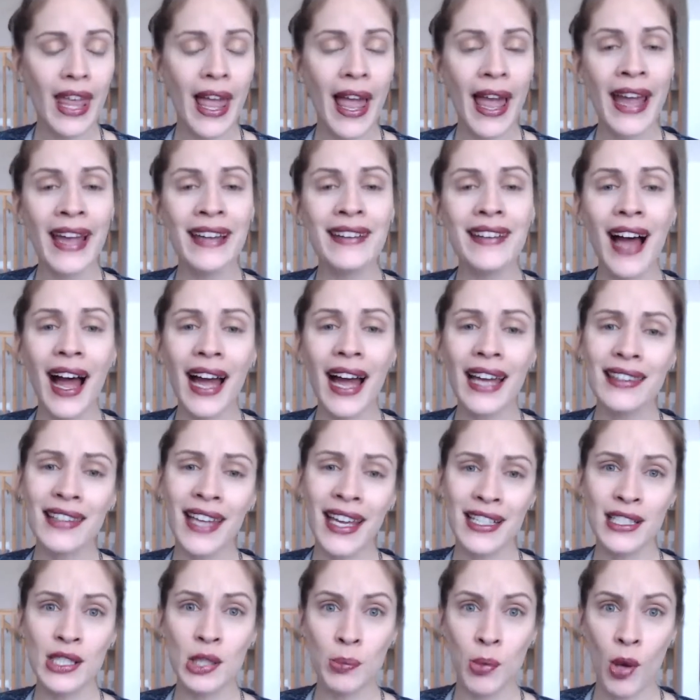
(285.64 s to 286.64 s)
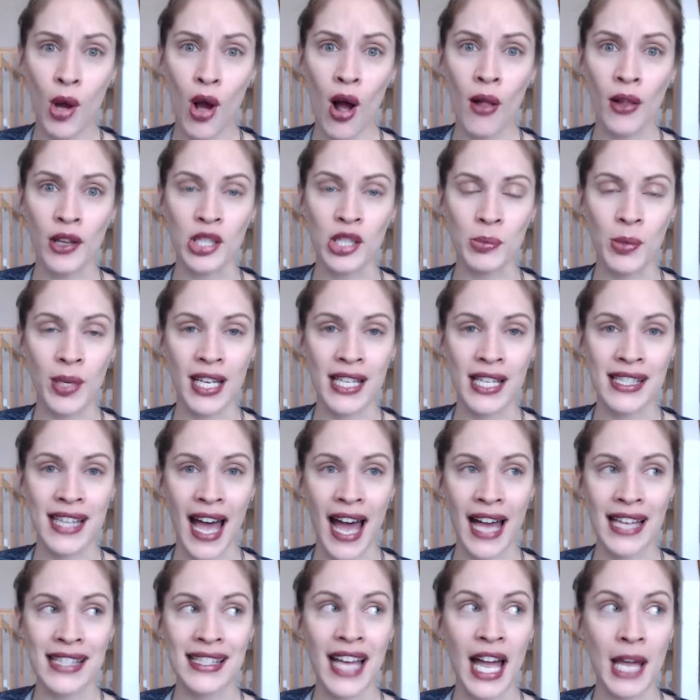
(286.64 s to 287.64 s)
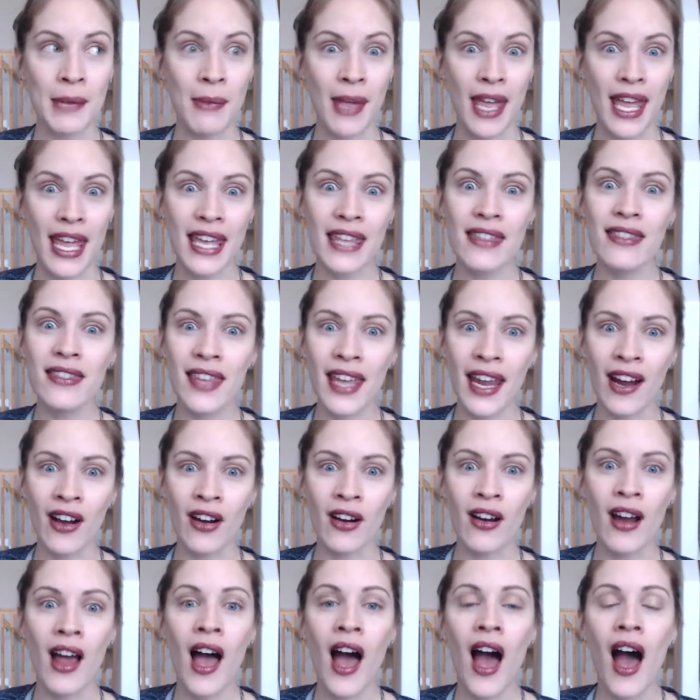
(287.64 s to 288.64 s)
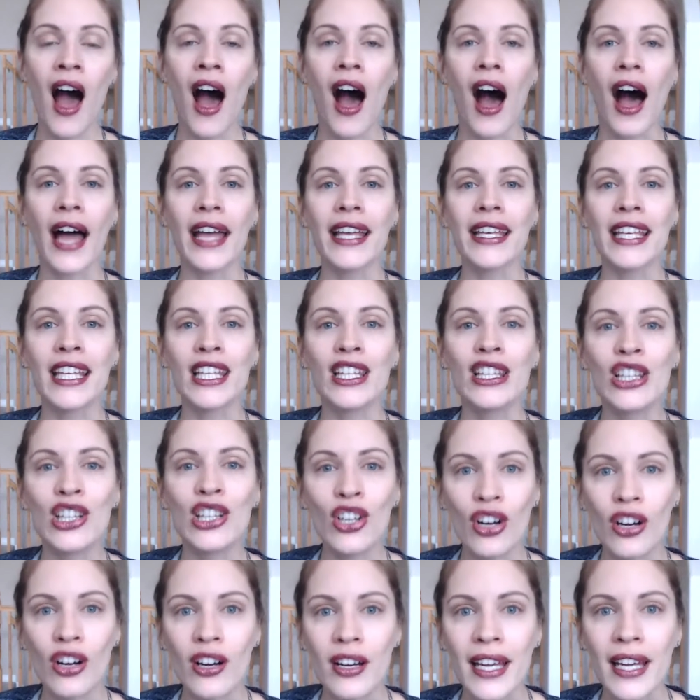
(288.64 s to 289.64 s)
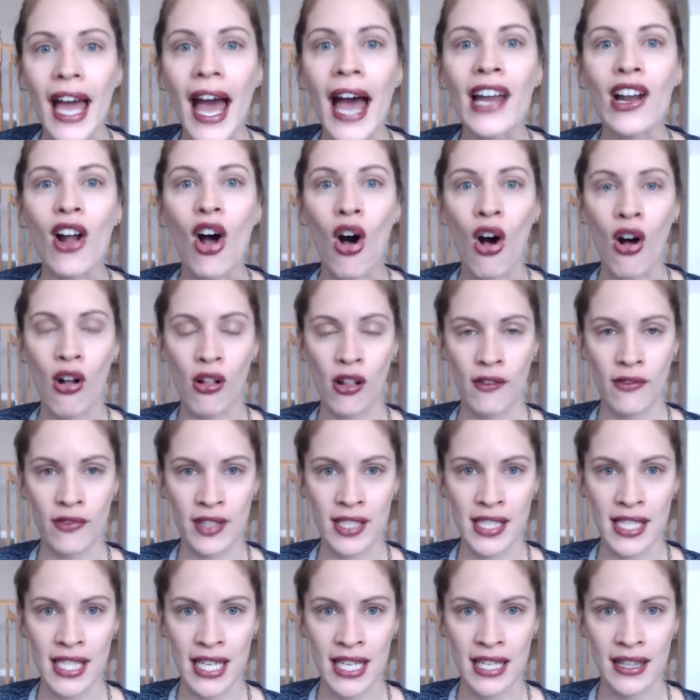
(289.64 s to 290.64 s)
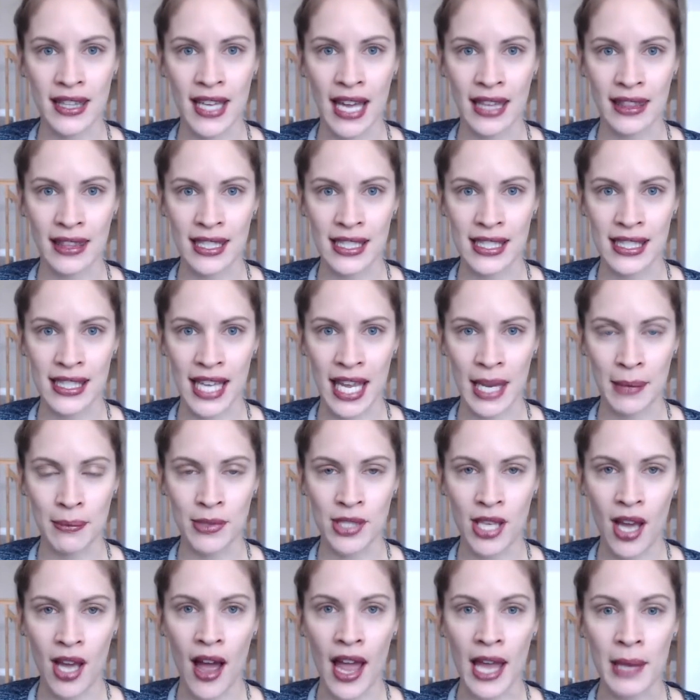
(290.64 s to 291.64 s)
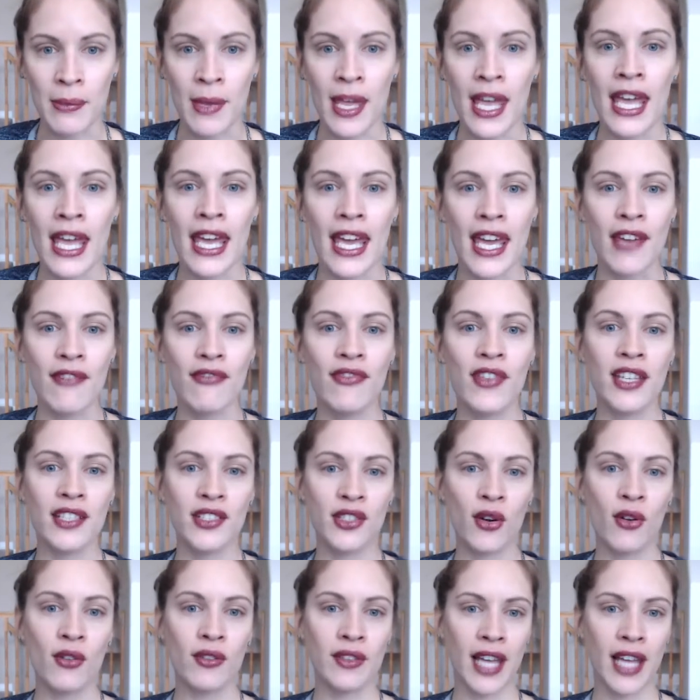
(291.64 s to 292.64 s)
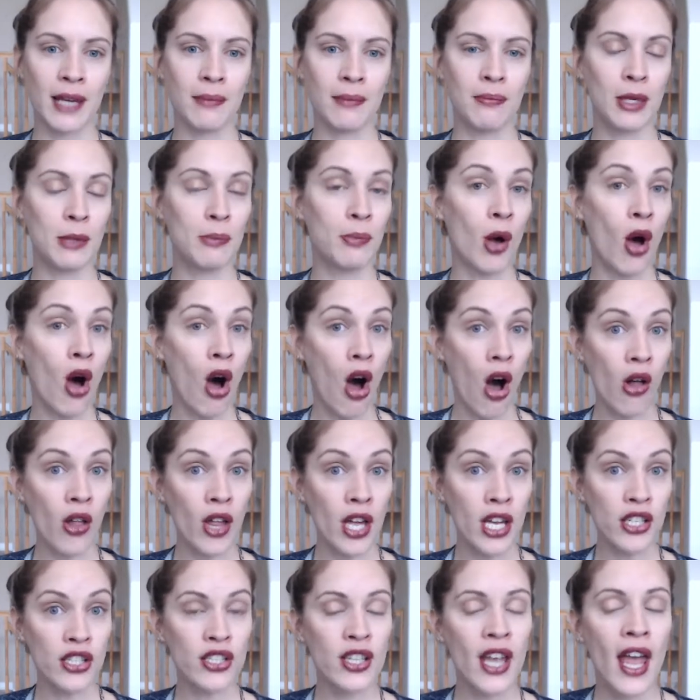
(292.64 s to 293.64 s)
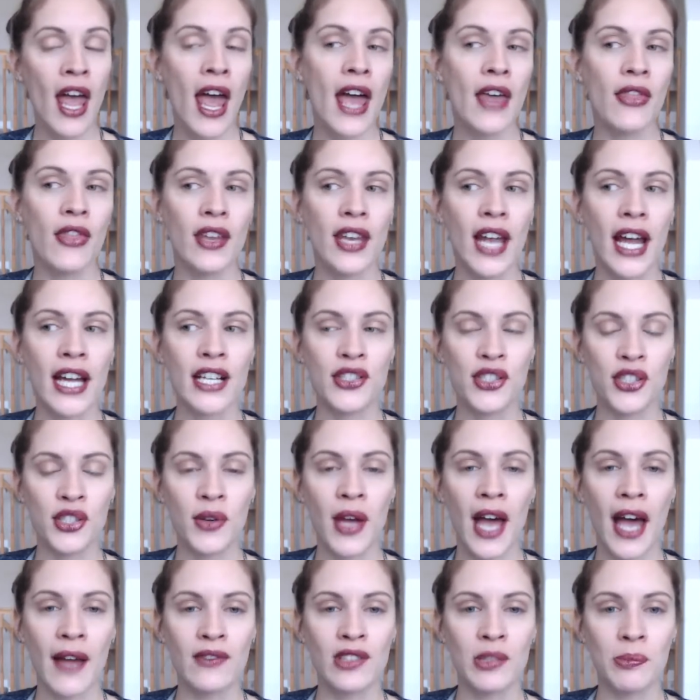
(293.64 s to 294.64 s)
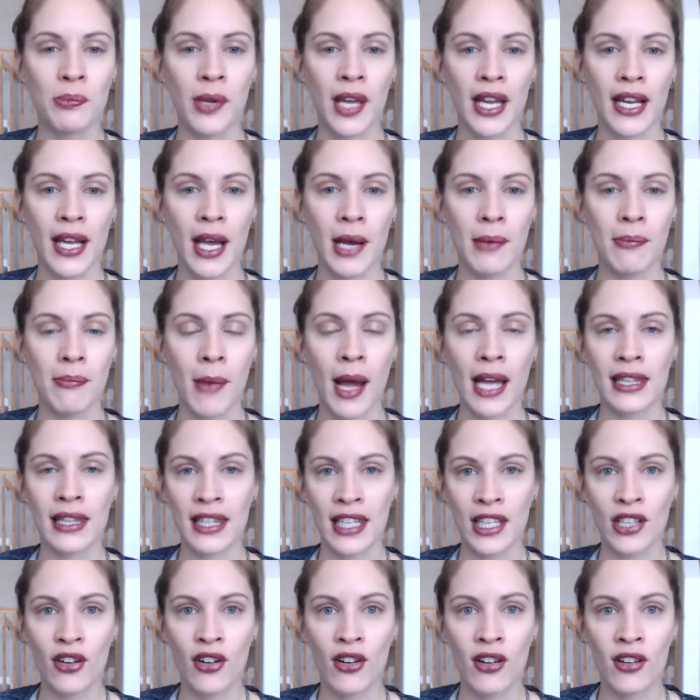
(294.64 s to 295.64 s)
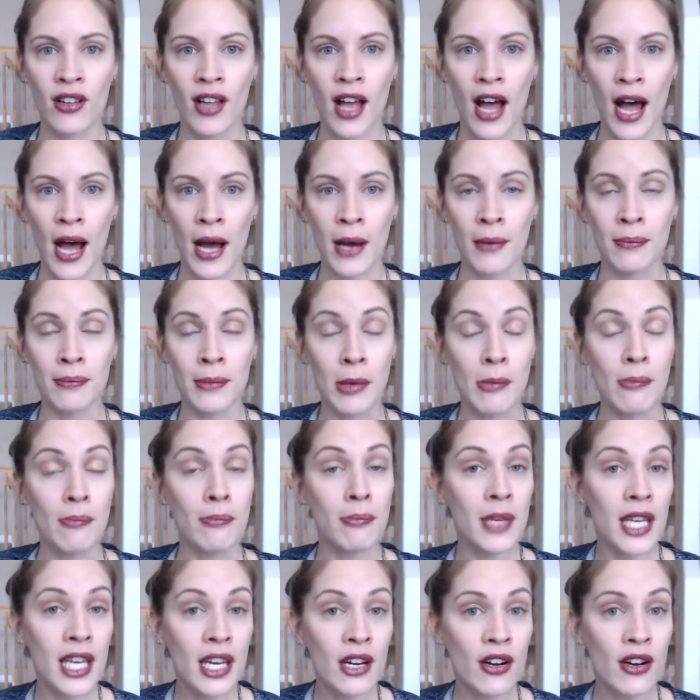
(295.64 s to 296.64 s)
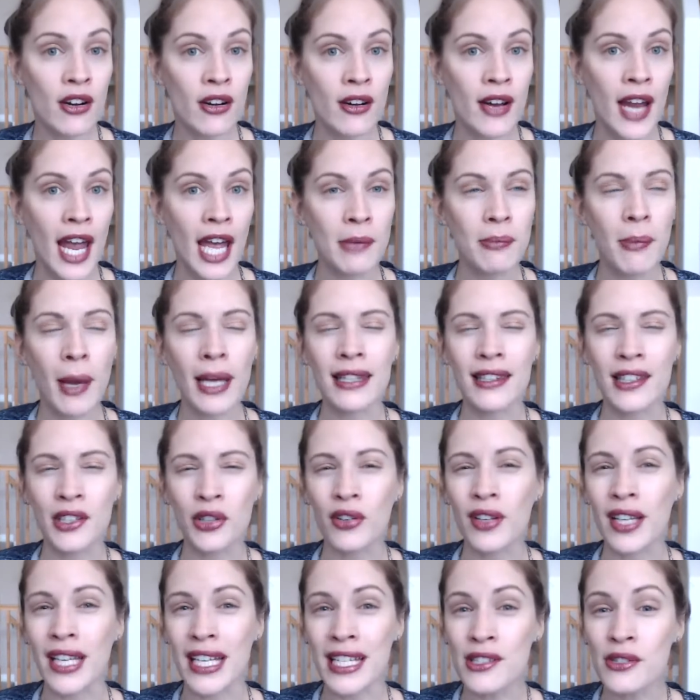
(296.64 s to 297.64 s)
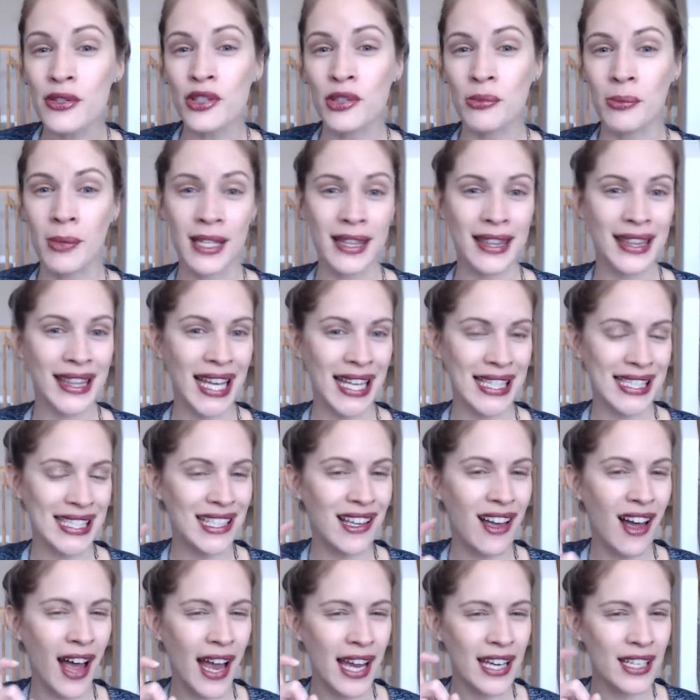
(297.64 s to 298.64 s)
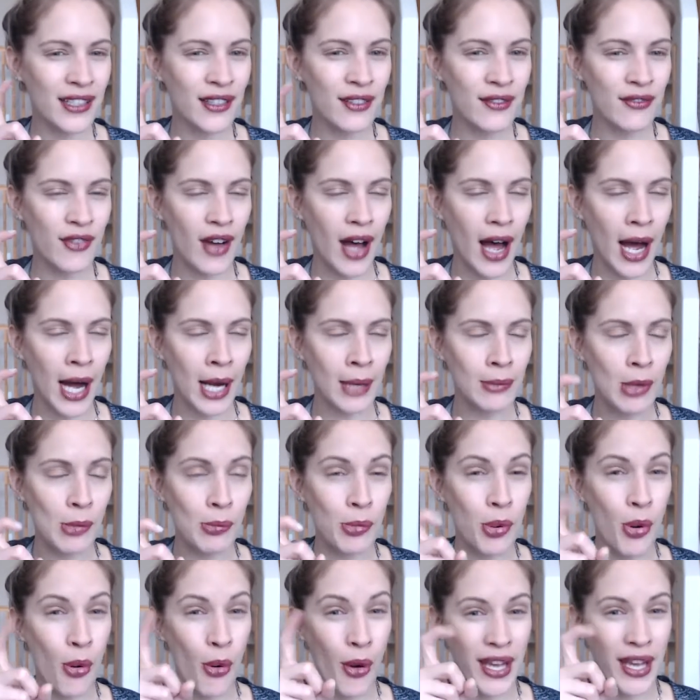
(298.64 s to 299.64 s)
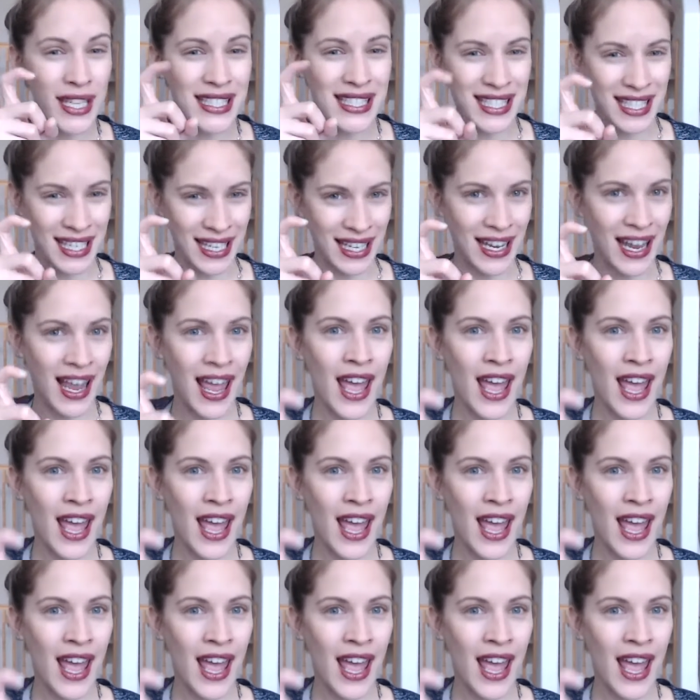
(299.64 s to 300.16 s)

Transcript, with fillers: And I like to polish because as I'm in there, I can look at all of the teeth at the same time. If they don't let me polish, then I do have to pick up my little um, mirror and my little instrument that's kind of um, pointy.